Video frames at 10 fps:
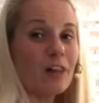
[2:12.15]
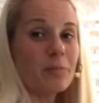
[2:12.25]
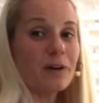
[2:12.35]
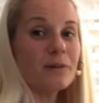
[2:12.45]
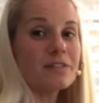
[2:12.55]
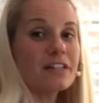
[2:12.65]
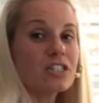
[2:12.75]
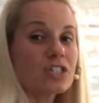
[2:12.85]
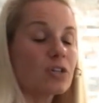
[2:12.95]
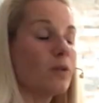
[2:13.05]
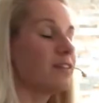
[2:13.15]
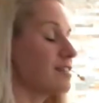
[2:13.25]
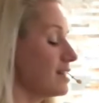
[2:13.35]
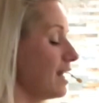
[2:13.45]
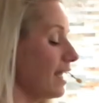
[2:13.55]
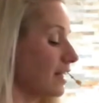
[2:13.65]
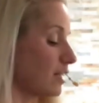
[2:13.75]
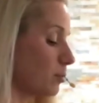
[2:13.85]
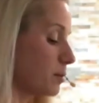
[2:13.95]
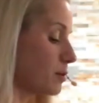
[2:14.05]
elbows and shoulders and
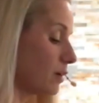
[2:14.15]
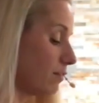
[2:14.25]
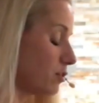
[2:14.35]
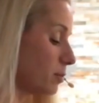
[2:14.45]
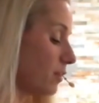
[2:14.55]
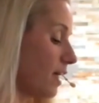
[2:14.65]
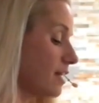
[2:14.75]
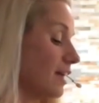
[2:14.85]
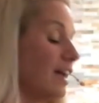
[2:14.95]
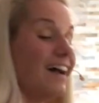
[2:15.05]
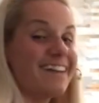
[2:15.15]
neck a little bit more comfortable, then